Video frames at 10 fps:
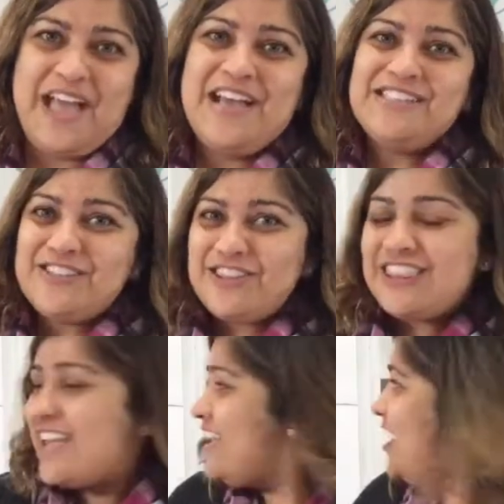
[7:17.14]
So
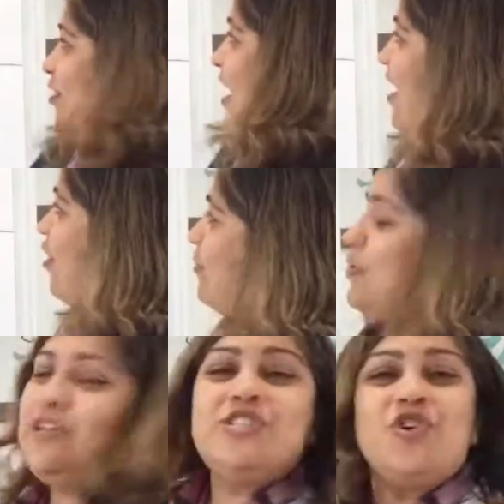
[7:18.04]
thank you. I hope
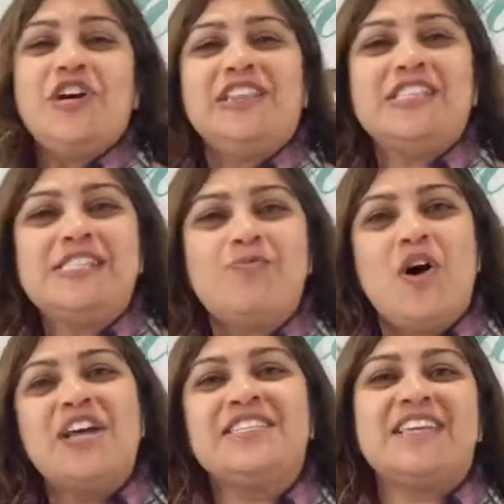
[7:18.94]
you enjoyed the
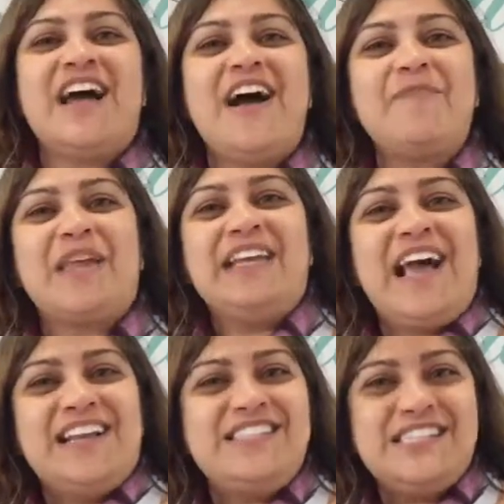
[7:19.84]
SWOT
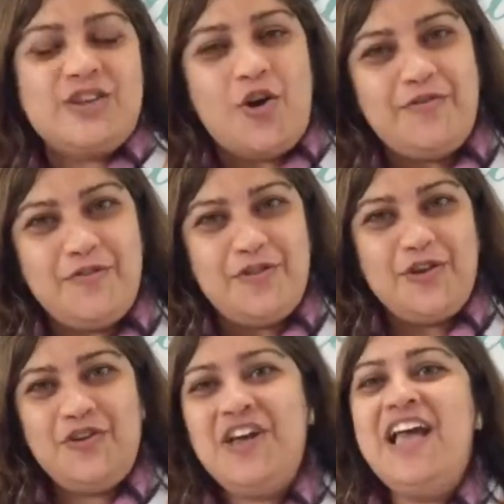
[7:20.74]
analysis
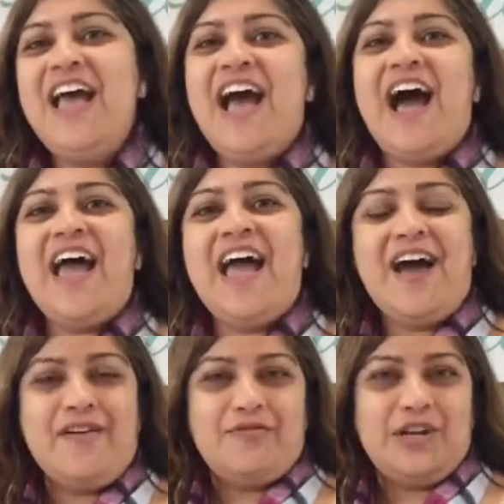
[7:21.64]
overview. I
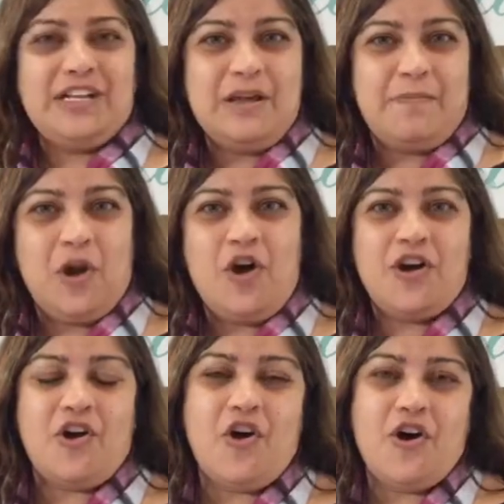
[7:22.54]
have written a
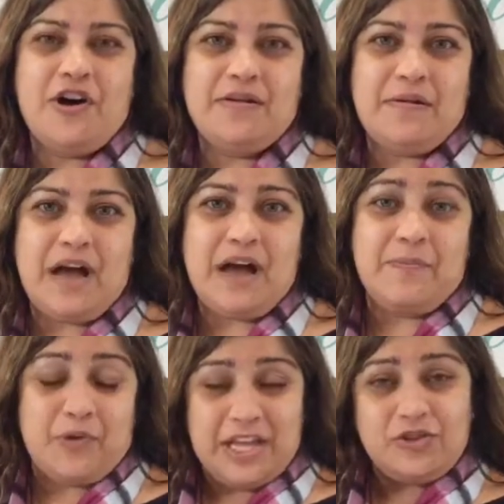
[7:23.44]
blog on
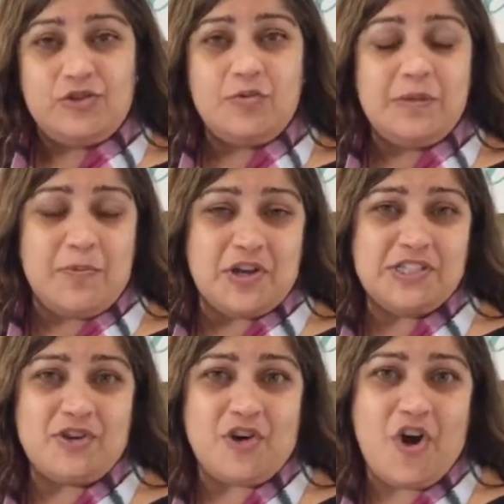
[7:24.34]

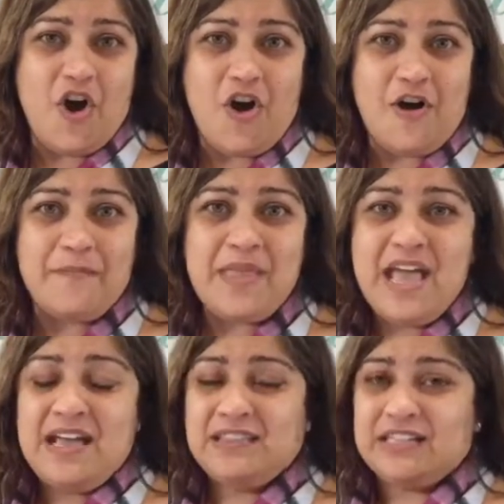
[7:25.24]
breakthroughwithboss.com
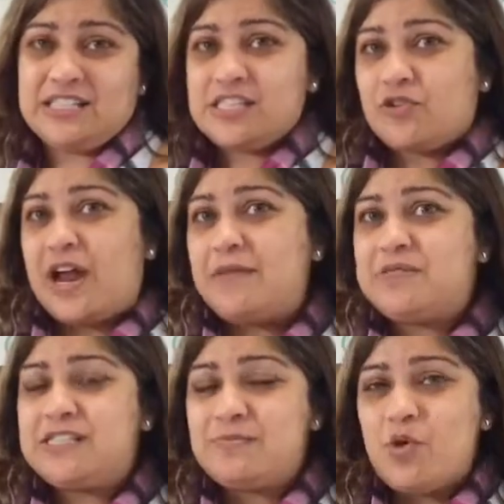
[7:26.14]
that
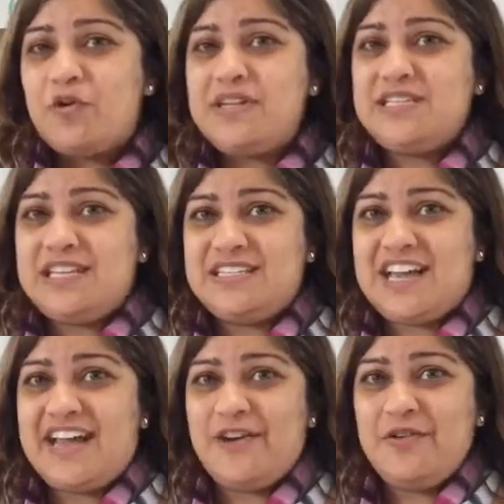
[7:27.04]
describes this more in
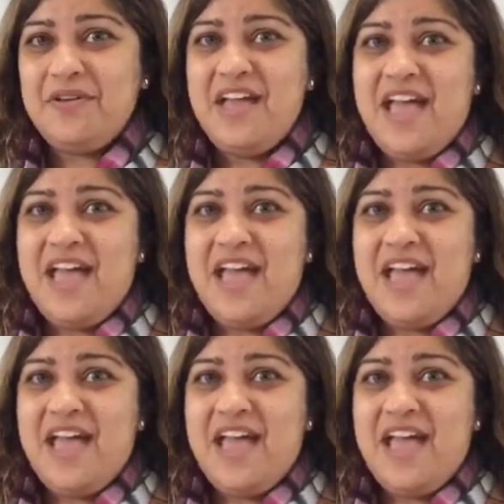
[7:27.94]
detail.